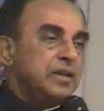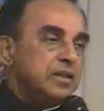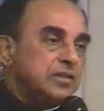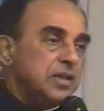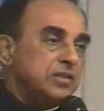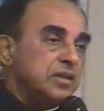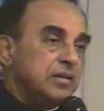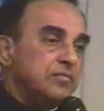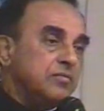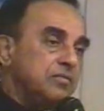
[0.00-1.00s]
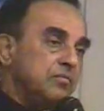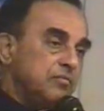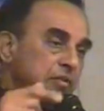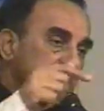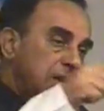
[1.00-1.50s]
It says that
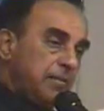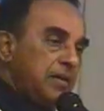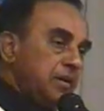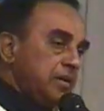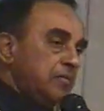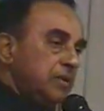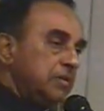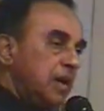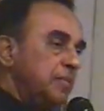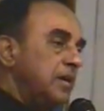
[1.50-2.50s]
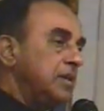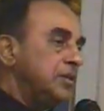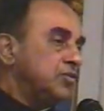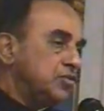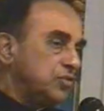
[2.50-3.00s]
when Rama
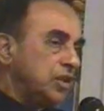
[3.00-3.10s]
reached